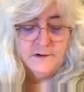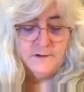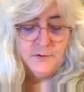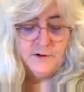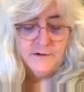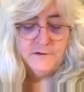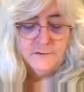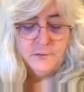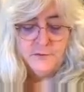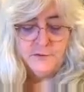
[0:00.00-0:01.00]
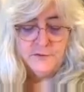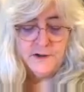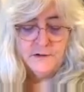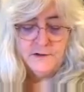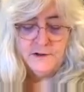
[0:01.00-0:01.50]
I brought this border
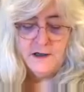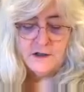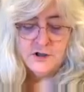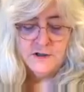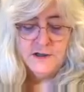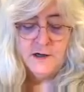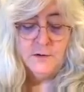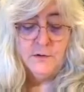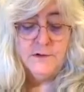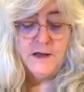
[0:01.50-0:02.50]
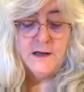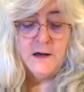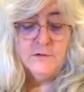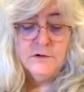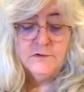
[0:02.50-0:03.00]
down and actually narrowed that
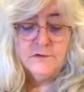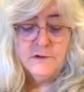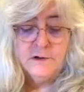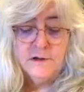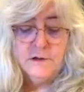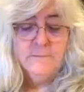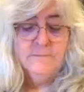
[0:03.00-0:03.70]
out just a little.